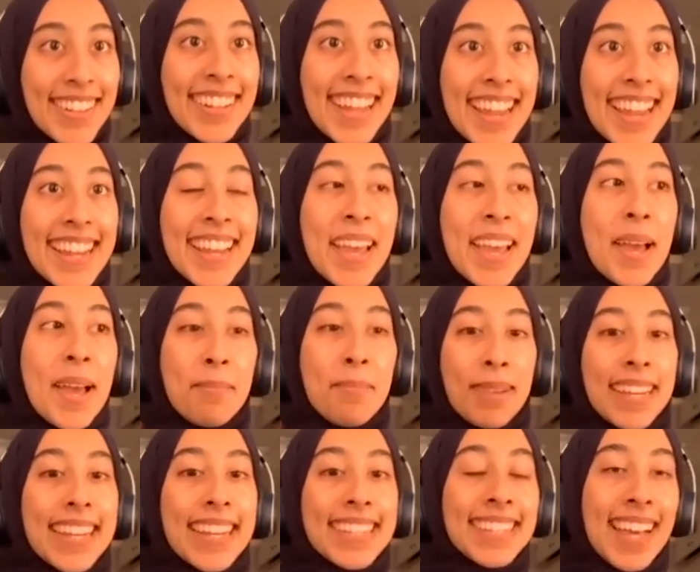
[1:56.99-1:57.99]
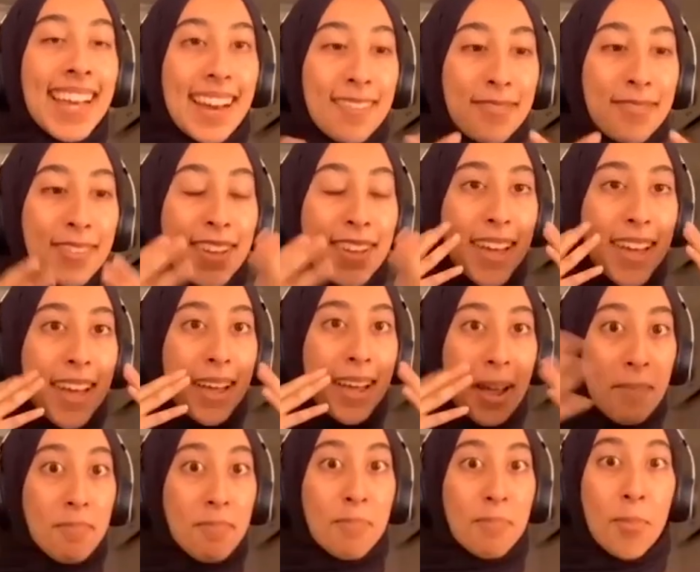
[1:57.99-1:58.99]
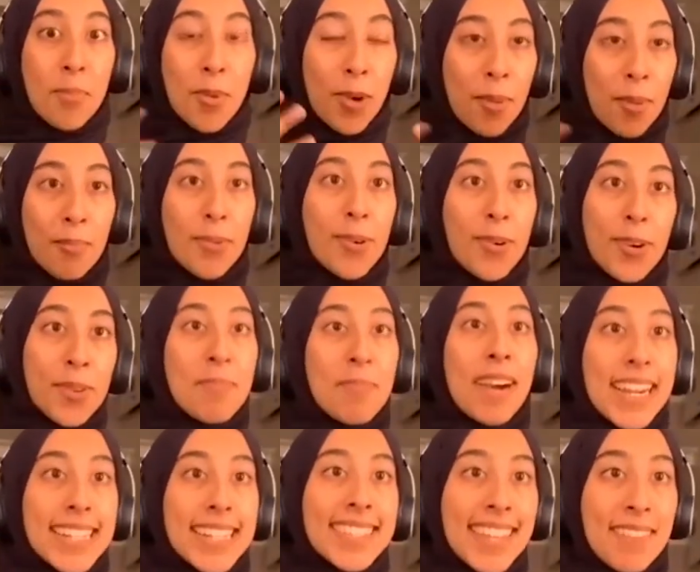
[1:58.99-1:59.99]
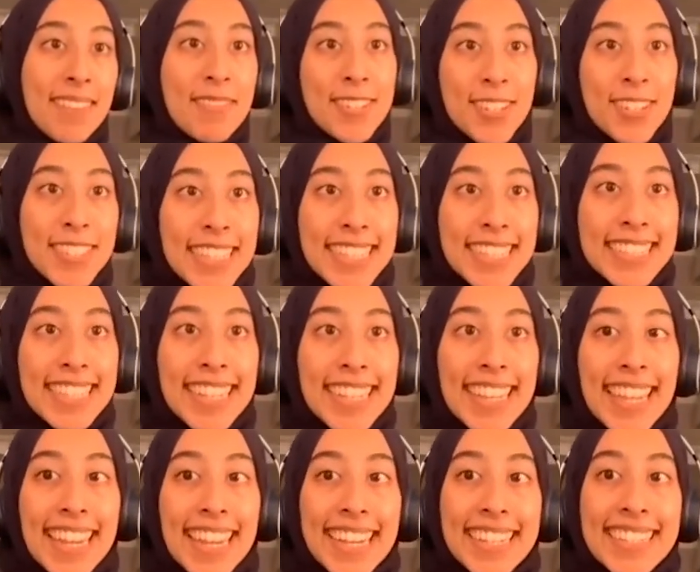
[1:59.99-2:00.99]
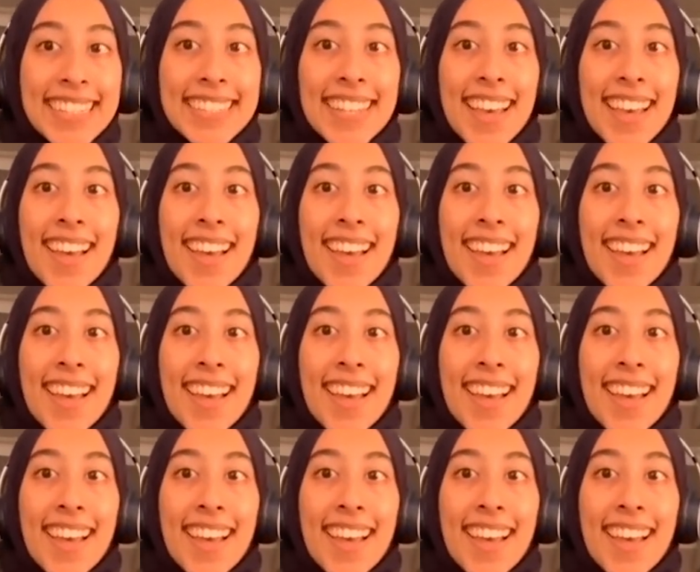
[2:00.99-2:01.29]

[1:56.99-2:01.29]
Like, please have a more broad mindset when you're teaching things.